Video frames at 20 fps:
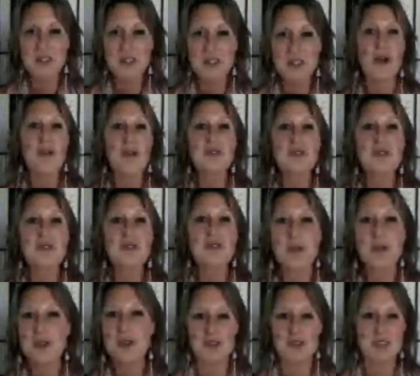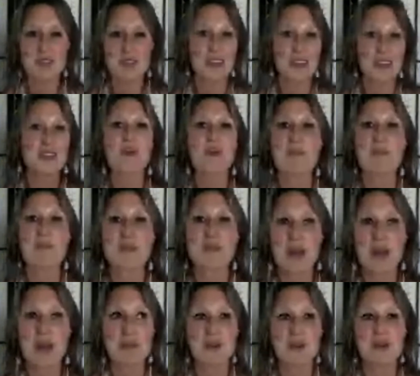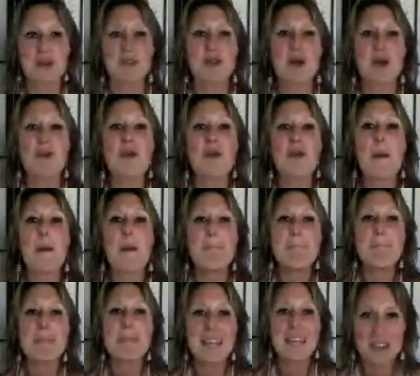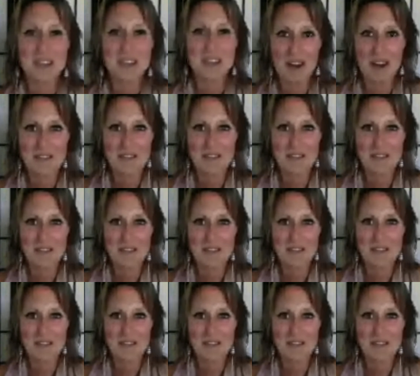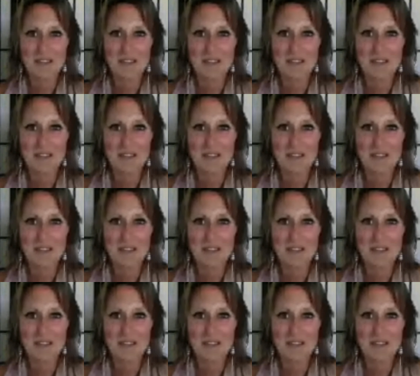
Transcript: You do all this work, you have a nice website, but you don't make an offer, right?